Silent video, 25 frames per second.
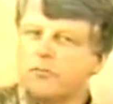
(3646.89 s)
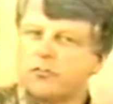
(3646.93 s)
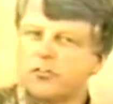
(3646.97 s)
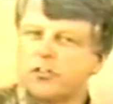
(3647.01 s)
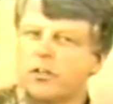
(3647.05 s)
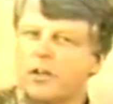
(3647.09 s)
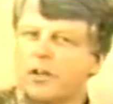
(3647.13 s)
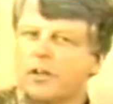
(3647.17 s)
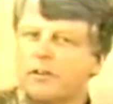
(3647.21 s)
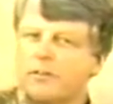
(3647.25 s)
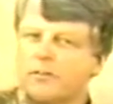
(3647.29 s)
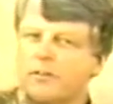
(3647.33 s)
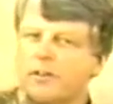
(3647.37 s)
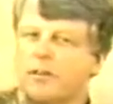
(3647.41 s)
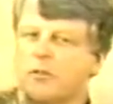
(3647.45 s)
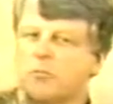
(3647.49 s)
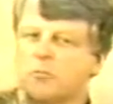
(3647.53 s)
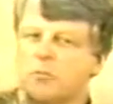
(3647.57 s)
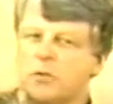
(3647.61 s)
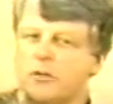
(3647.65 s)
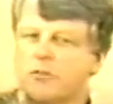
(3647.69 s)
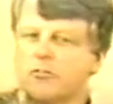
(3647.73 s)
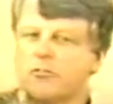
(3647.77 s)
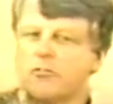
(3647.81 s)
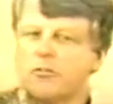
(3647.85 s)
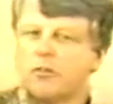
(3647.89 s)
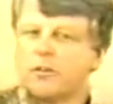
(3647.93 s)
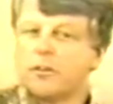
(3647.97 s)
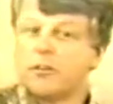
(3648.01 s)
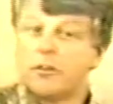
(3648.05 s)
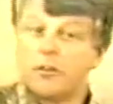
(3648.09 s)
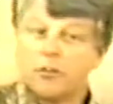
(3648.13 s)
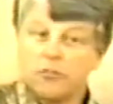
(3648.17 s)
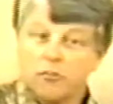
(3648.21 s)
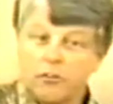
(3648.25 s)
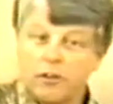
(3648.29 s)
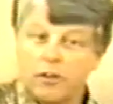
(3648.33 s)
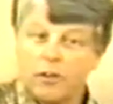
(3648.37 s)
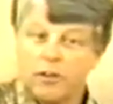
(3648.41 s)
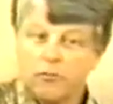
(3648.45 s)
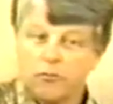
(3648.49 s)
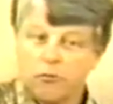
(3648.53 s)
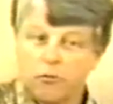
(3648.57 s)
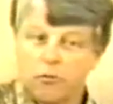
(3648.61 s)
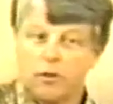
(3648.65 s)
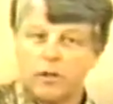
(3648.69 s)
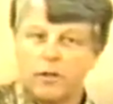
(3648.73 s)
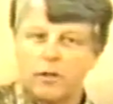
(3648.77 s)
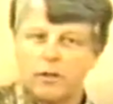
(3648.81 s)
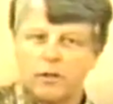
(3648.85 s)
Chinatown ministry in this
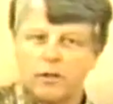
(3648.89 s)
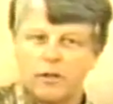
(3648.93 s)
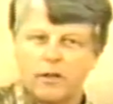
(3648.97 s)
country